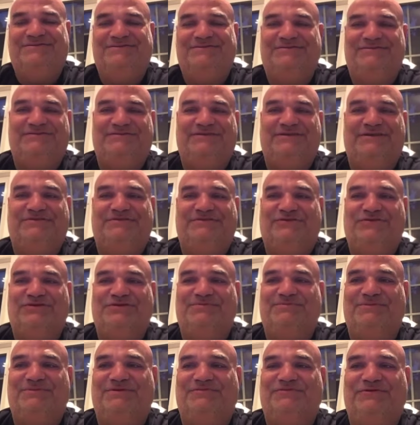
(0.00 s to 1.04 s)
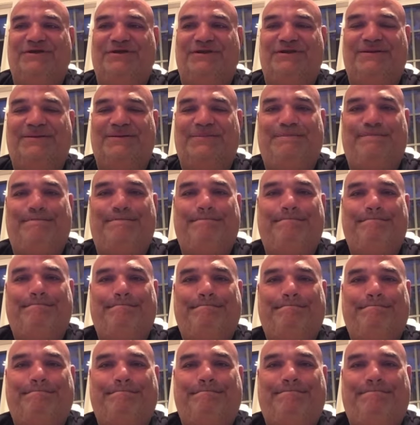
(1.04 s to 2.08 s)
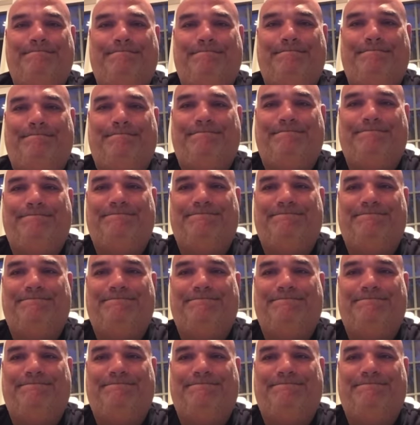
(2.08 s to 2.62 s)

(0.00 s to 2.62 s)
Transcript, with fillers: be fun. Sounds good, my friend. I appreciate it. That'll